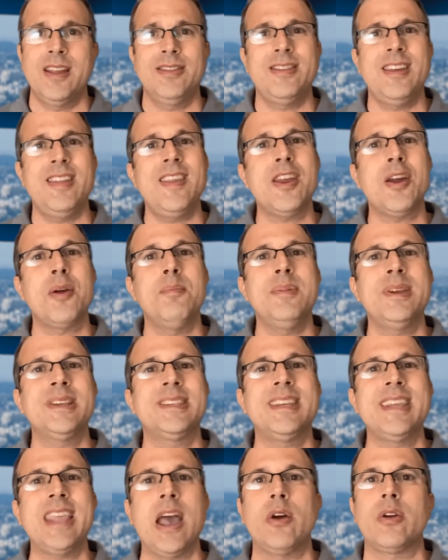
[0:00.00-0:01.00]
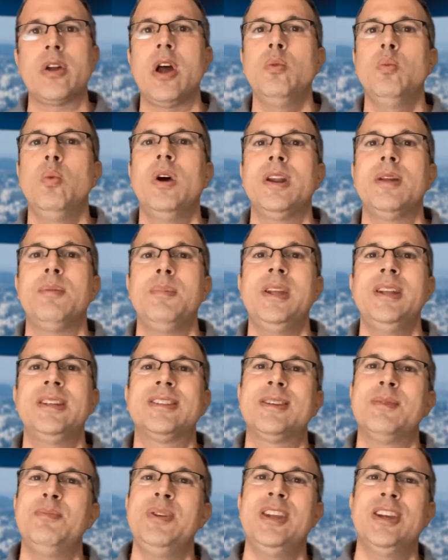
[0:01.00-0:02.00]
then they are missing out on what it
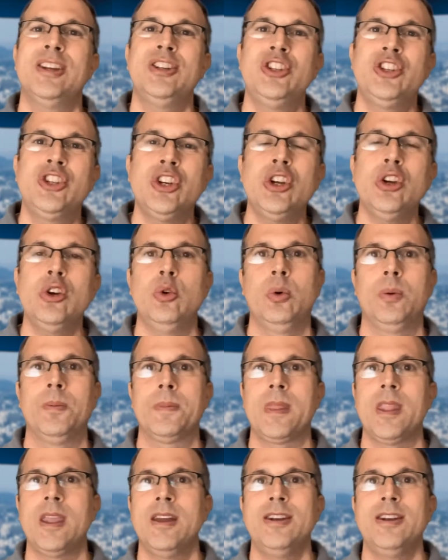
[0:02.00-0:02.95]
means to be a Jew.